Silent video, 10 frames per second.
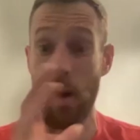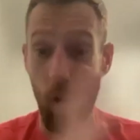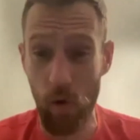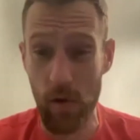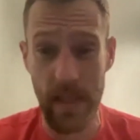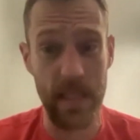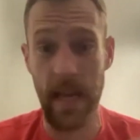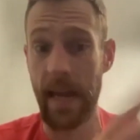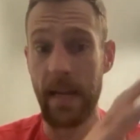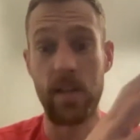the early
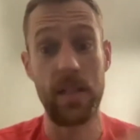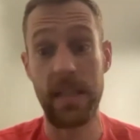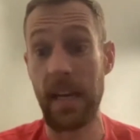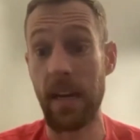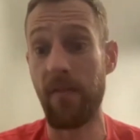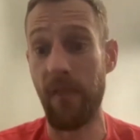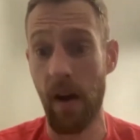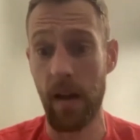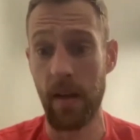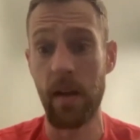stage seed
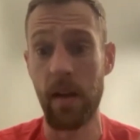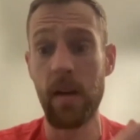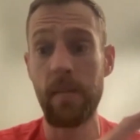fund